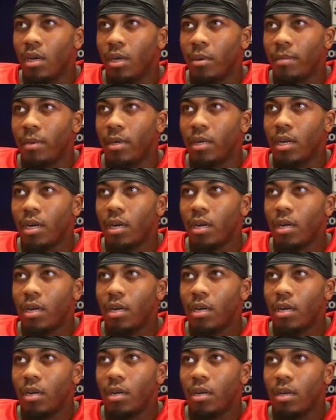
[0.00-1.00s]
I mean,
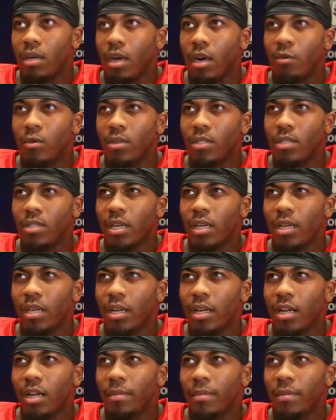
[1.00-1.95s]
I wouldn't say that.